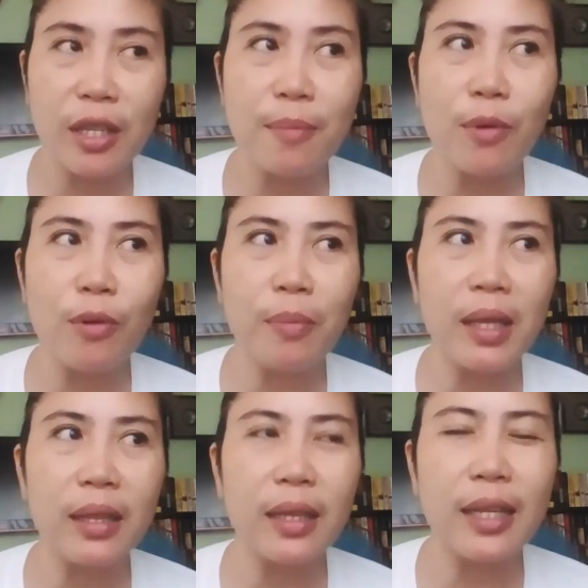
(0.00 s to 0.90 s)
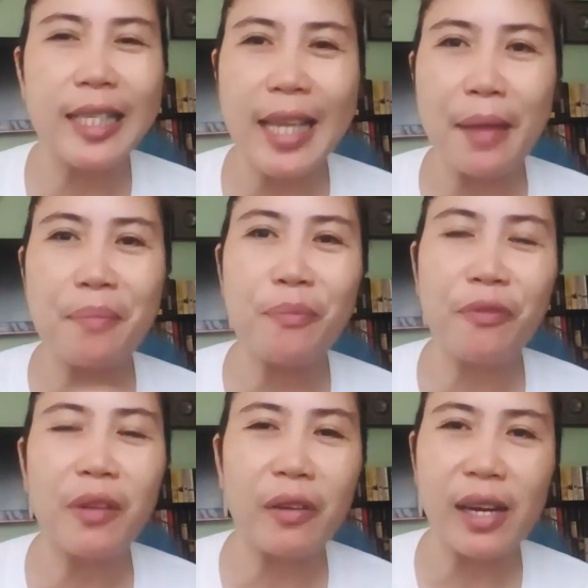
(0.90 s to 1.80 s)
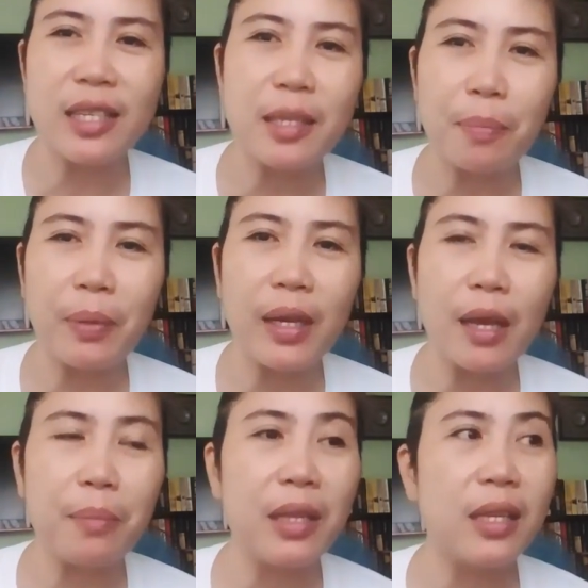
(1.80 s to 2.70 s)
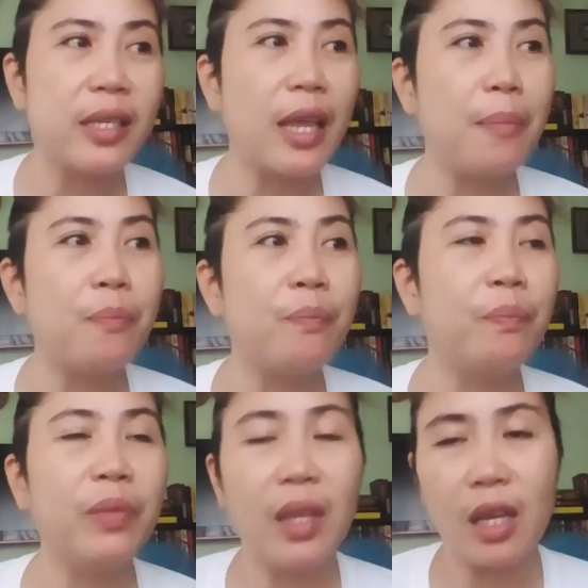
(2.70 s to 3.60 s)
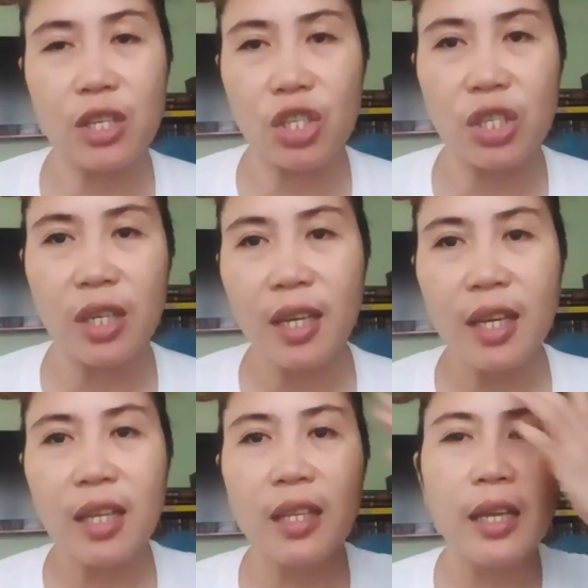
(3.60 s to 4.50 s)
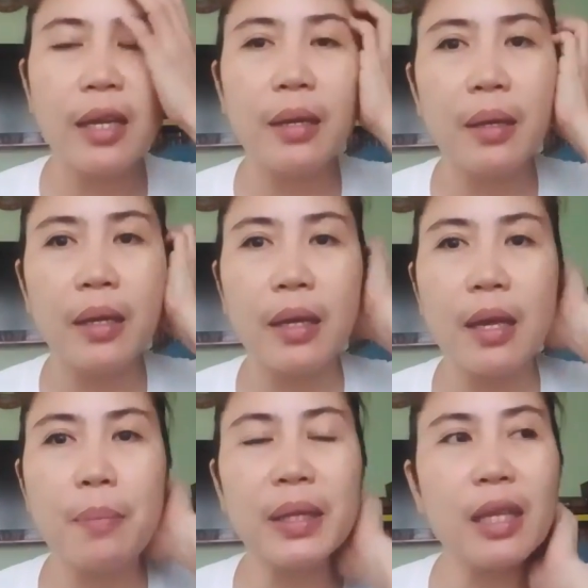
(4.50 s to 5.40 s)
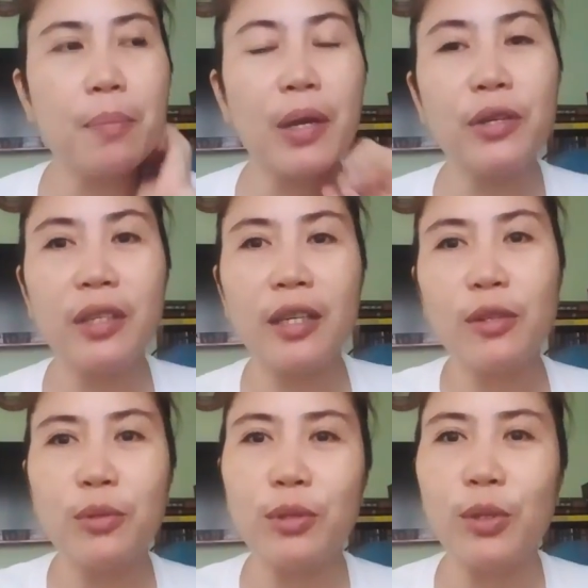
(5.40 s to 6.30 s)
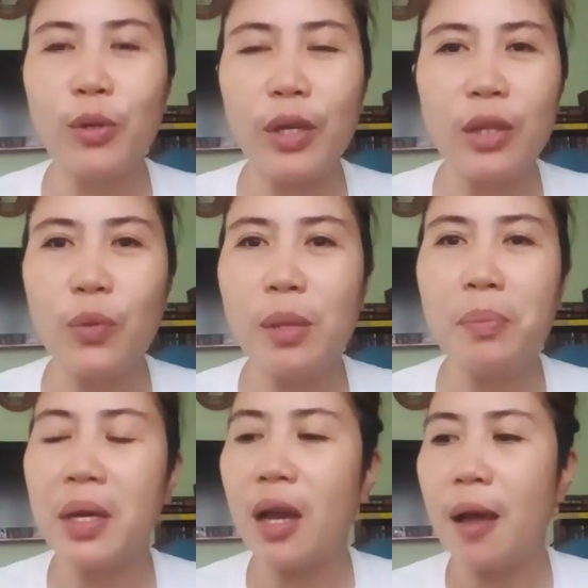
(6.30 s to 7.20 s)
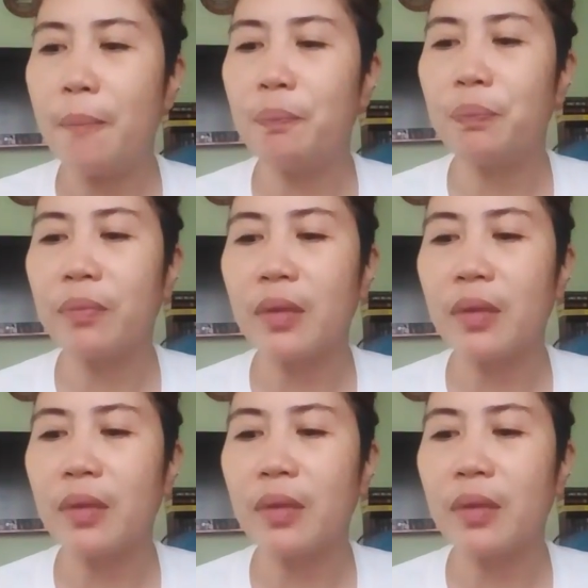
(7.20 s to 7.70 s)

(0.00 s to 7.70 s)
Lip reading: The moment, the same recipe, I mean the same dish, iba't iba yung nagluto, it will become